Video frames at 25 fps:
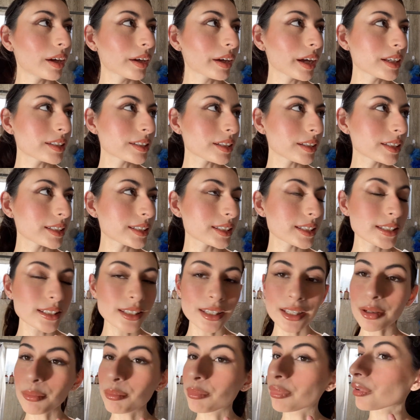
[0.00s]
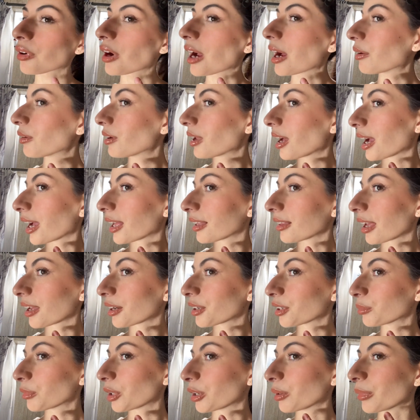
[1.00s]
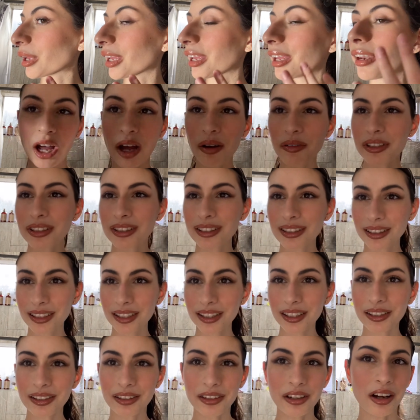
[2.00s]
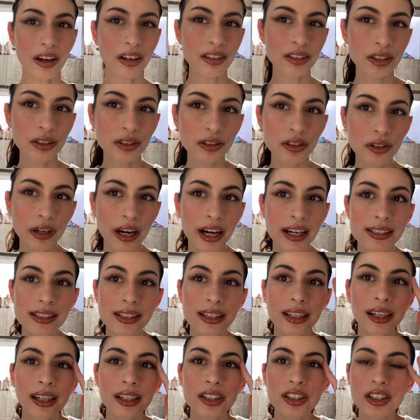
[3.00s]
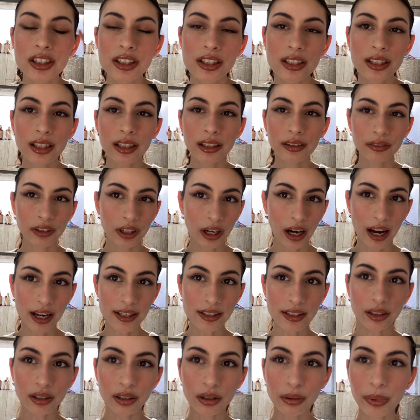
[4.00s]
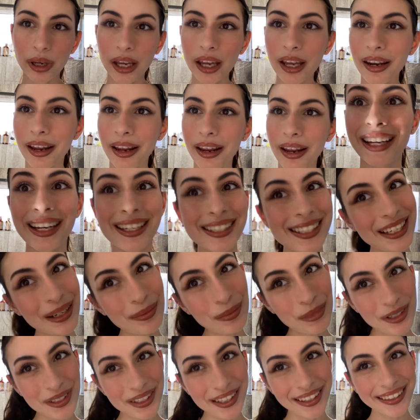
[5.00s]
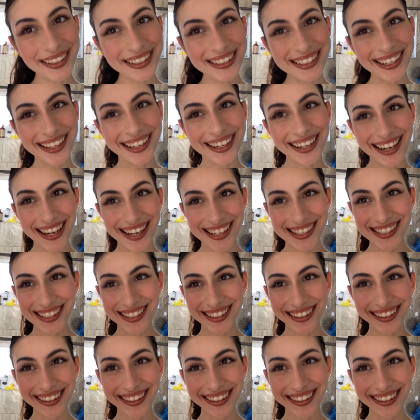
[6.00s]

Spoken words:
Okay, so this is the brown eyeliner moment. Obviously not too drastic. It's just to lift your eyes a little bit. Yes, I'm using the sun as